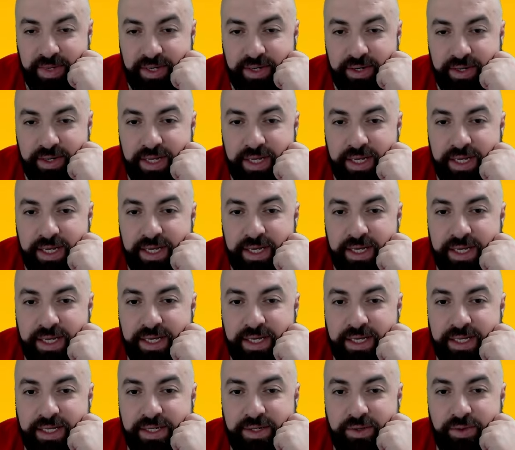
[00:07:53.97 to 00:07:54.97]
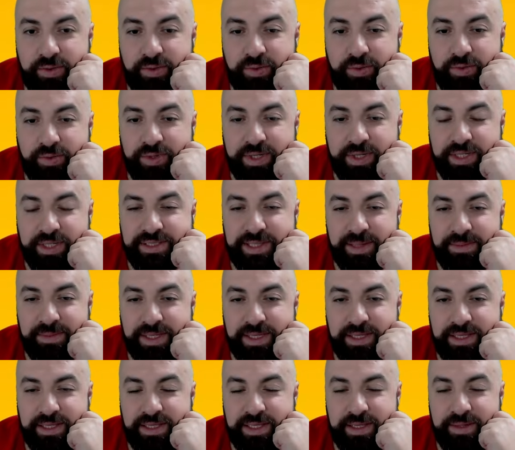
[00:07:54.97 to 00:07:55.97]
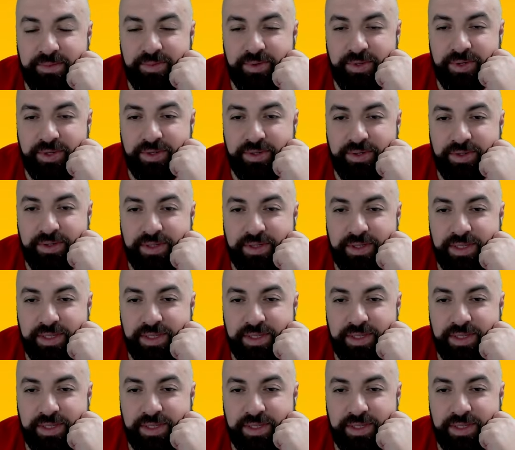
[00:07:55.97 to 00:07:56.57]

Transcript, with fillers: nine. Oh, there's something out there, bro.